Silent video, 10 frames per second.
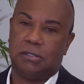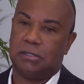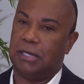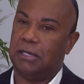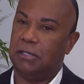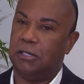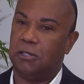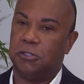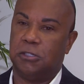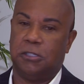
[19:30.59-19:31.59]
say, you
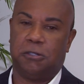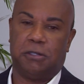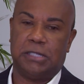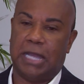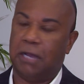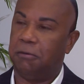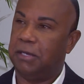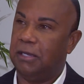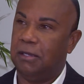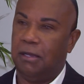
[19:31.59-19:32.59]
know, your
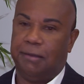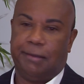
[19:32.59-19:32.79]
integrity,